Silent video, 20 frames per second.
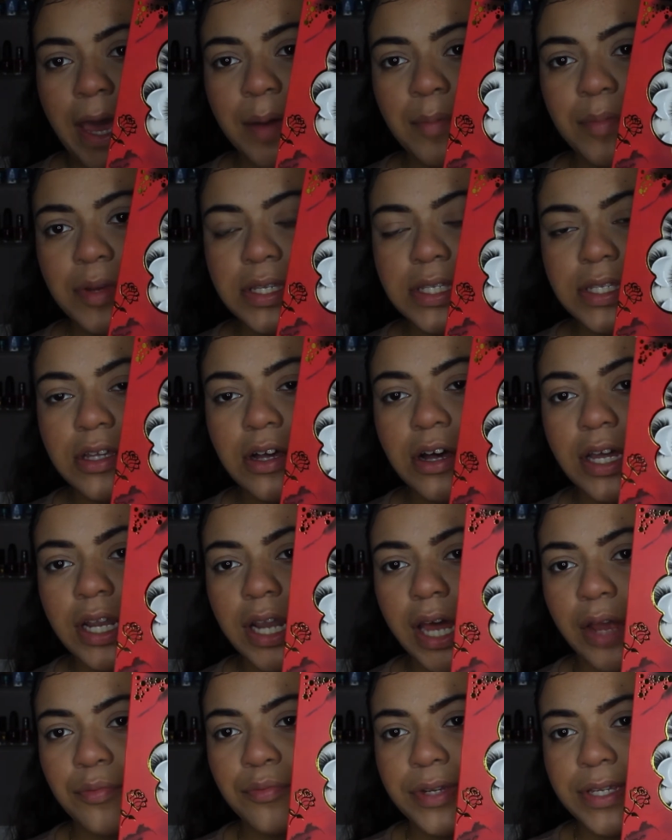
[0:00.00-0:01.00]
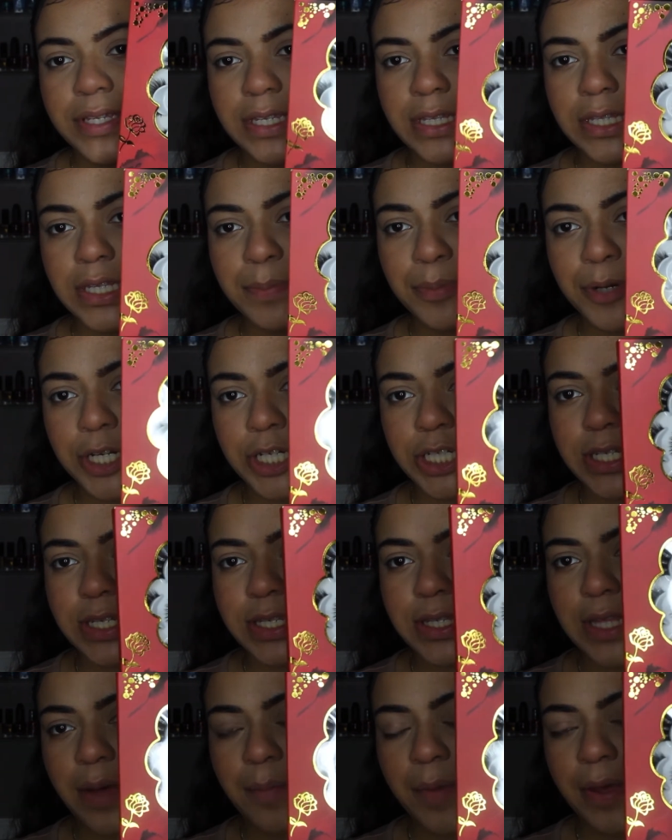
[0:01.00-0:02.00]
Amazon. I recently
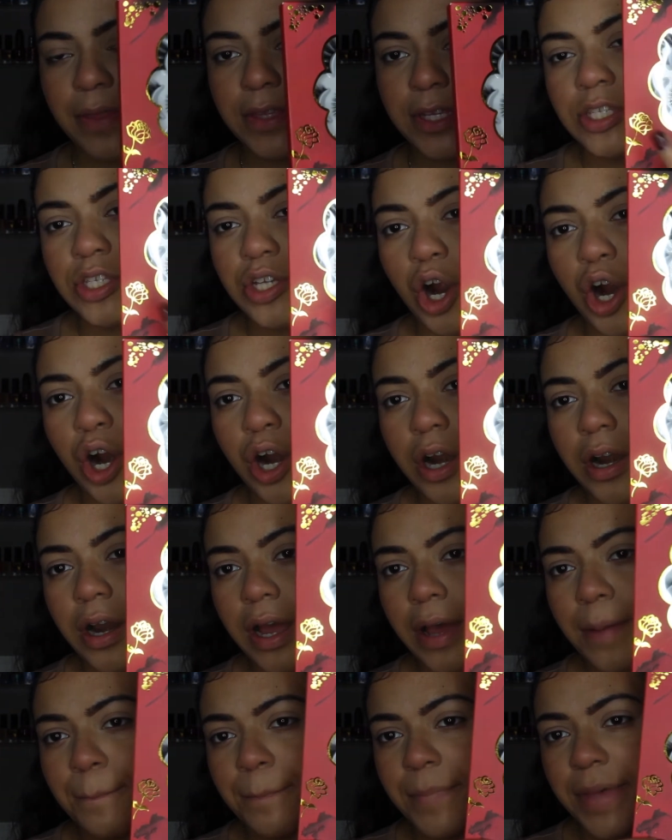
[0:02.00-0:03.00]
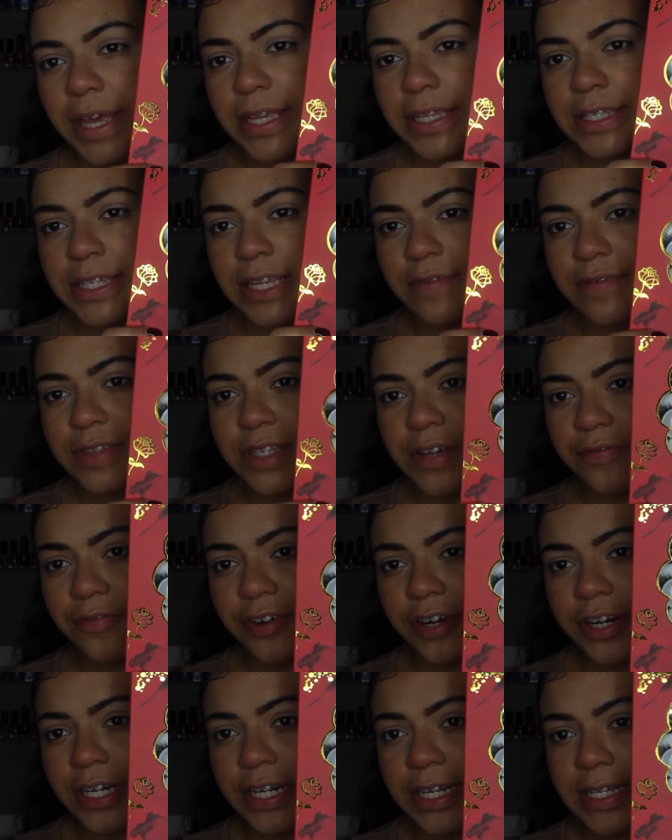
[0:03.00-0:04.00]
purchased them. These are a mix of
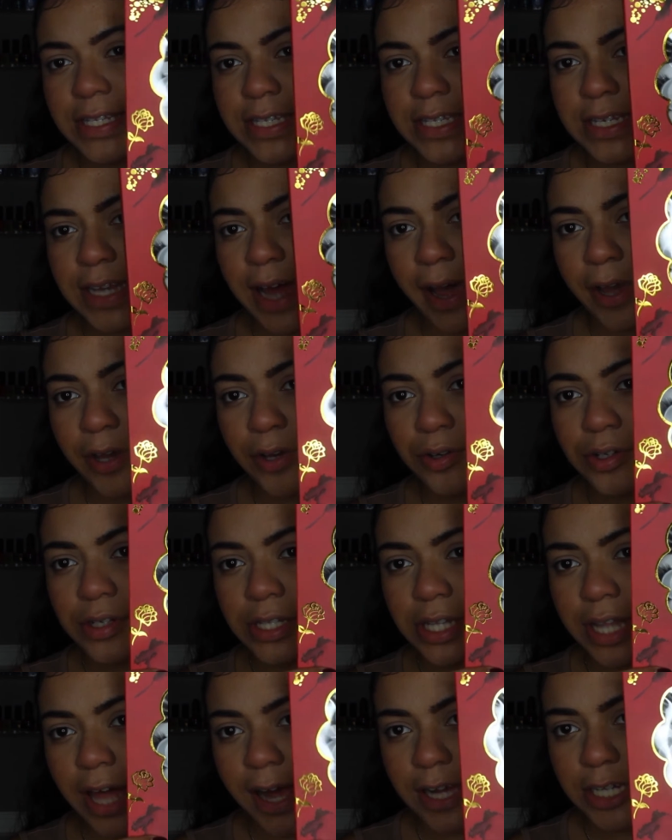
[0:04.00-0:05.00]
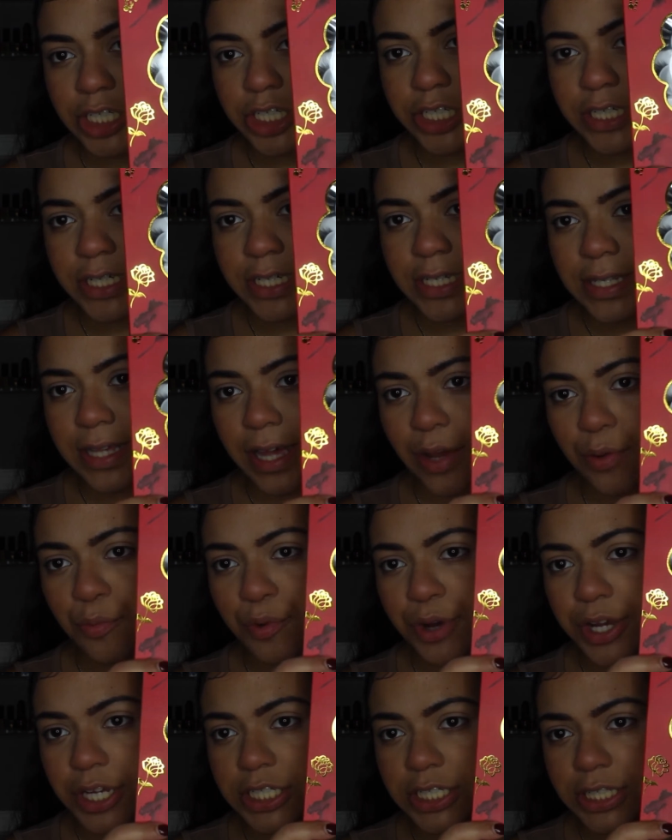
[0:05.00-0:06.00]
different style lashes. I
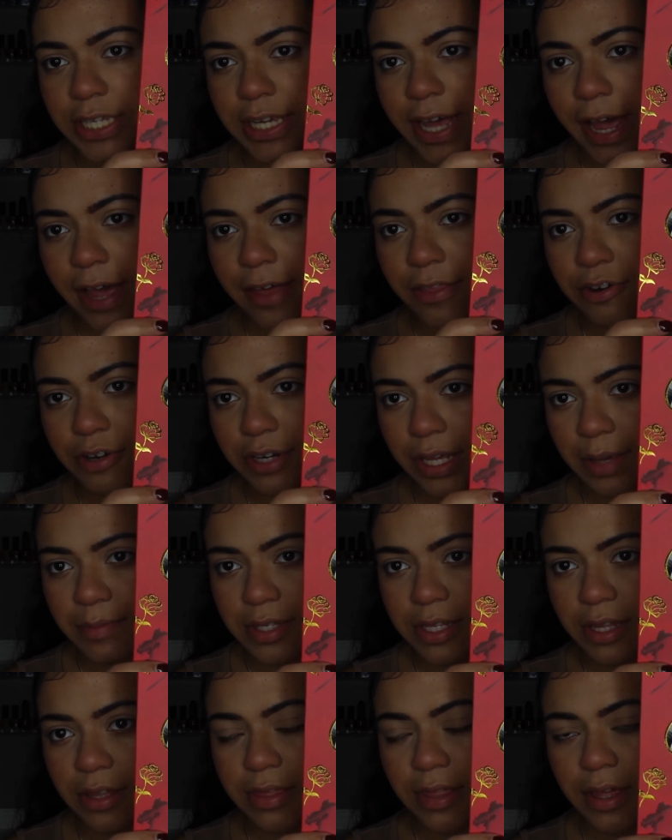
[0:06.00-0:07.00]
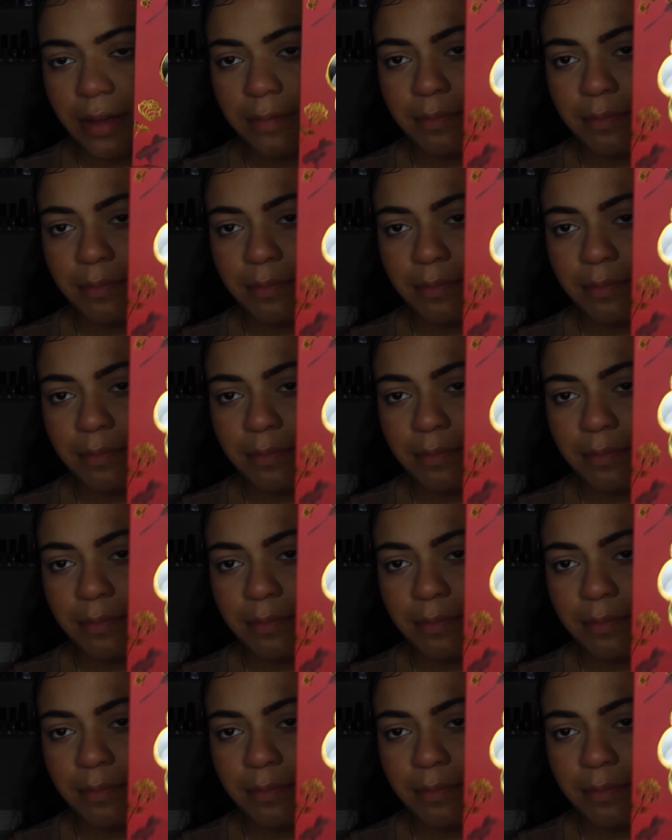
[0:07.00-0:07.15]
wish they had their names on